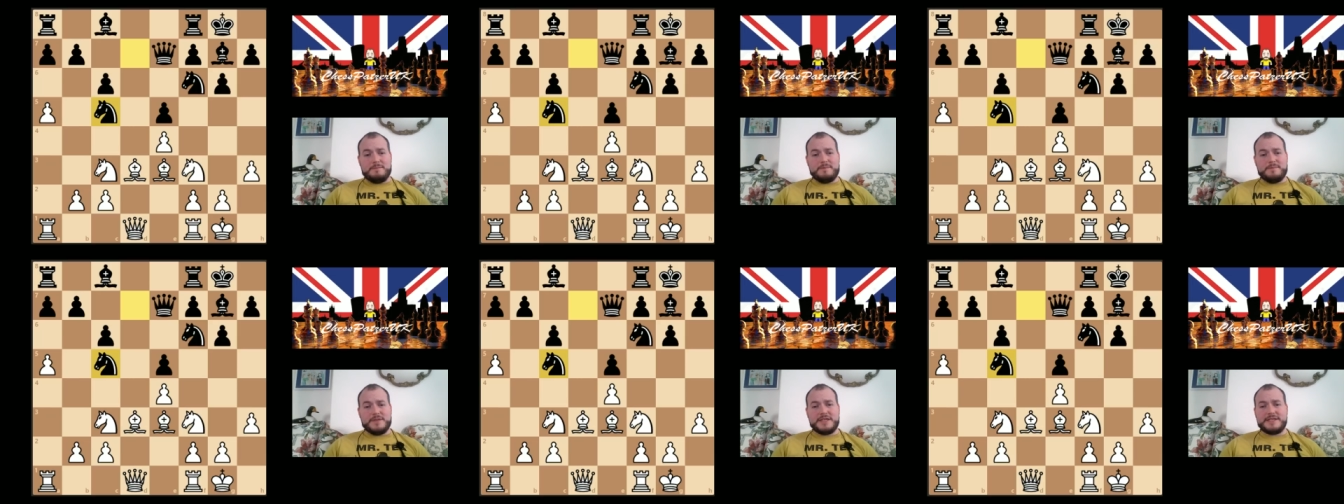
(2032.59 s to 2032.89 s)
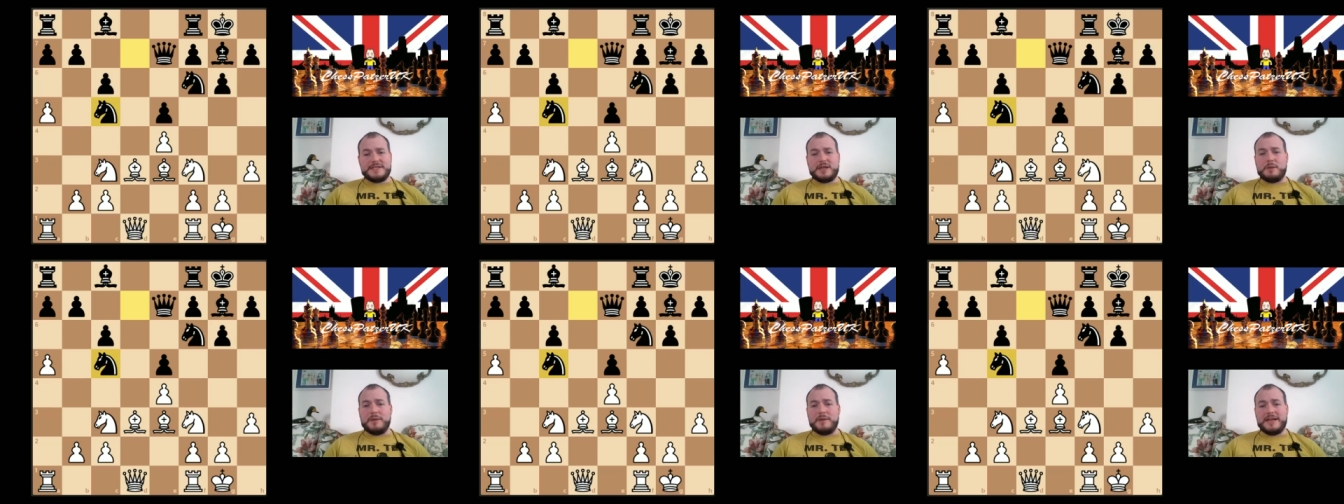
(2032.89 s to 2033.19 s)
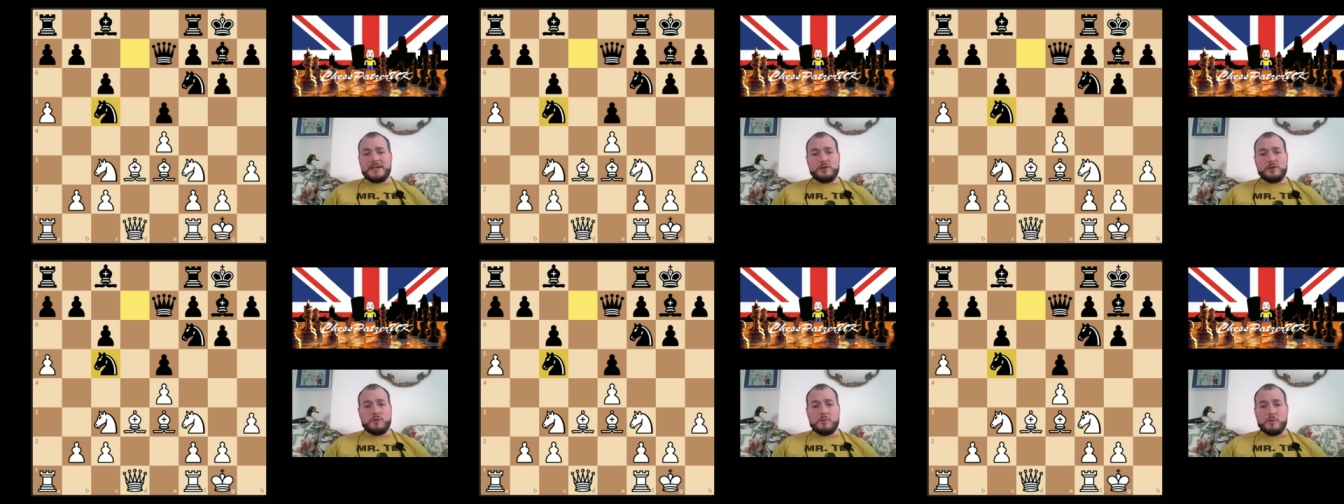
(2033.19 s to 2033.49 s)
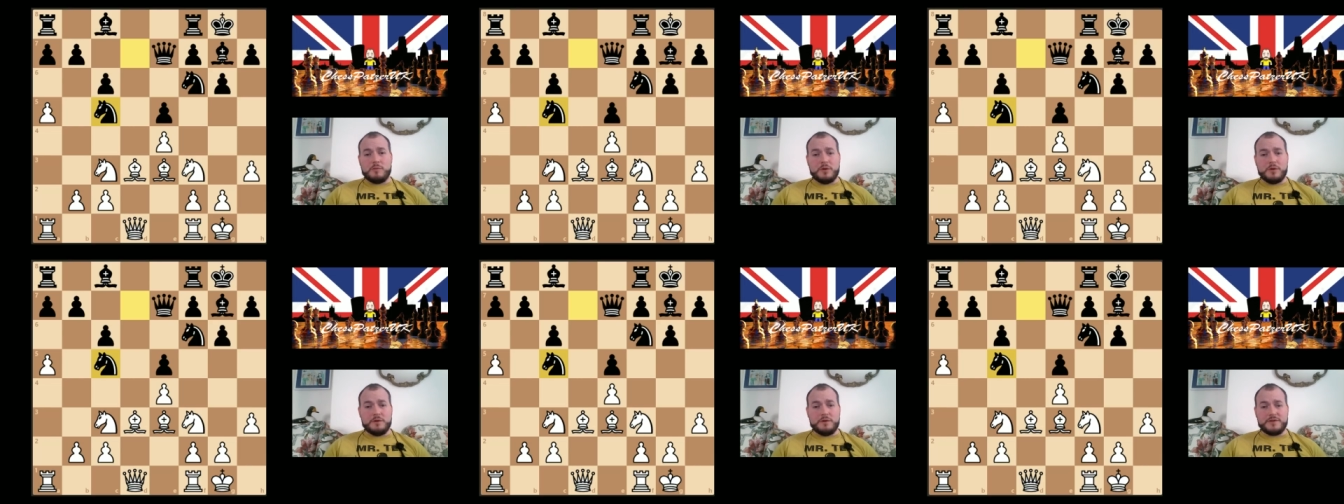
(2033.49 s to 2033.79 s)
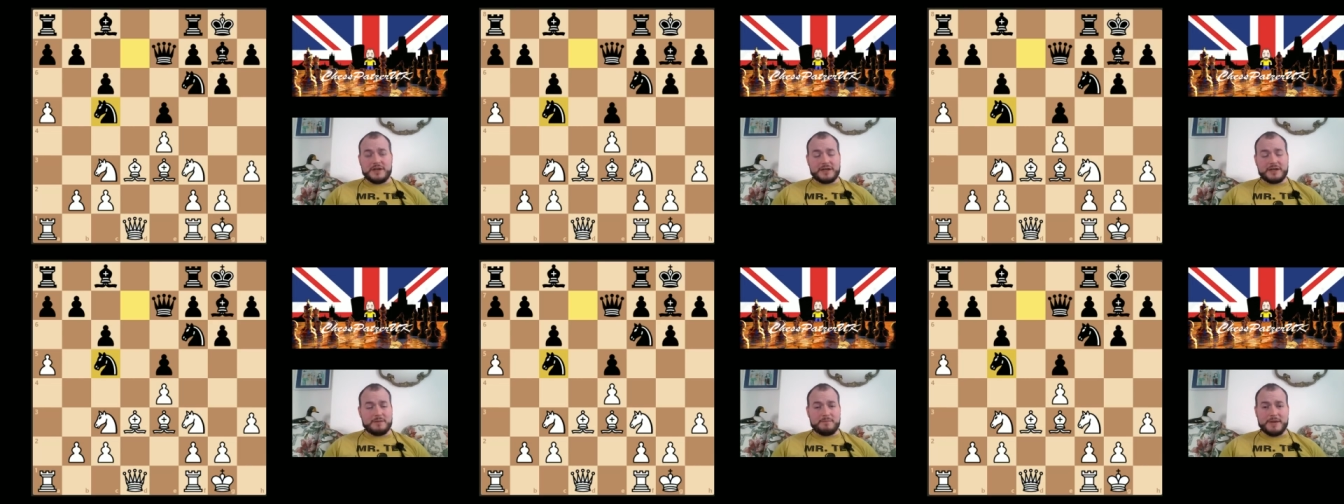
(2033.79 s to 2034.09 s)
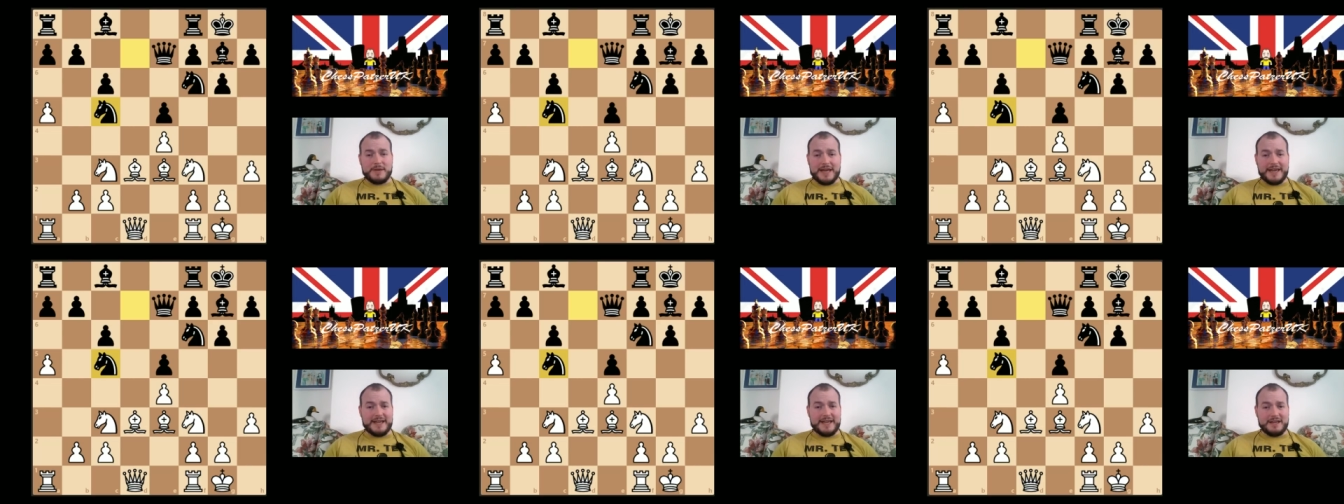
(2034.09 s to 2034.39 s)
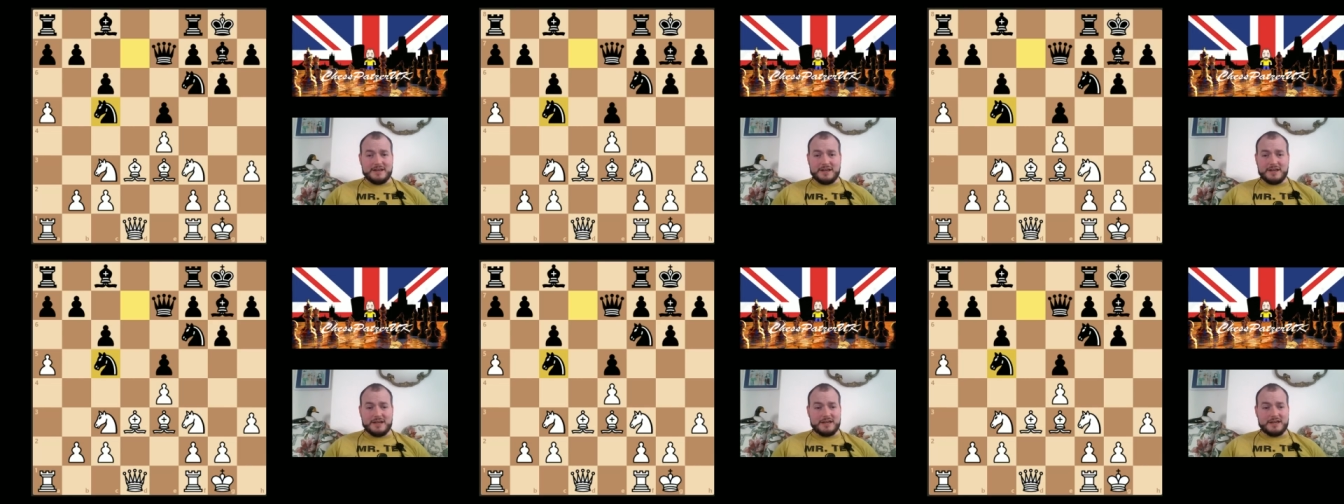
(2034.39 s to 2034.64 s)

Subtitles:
There's so many normal moves I can play.